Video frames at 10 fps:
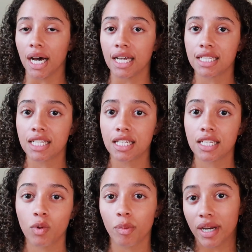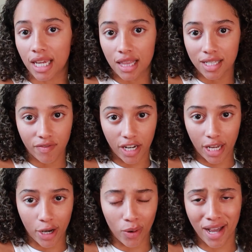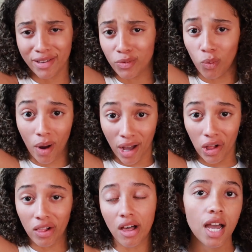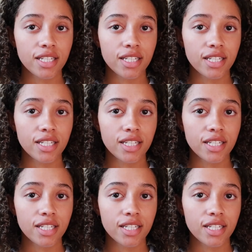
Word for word: but we'll put it in this video as well.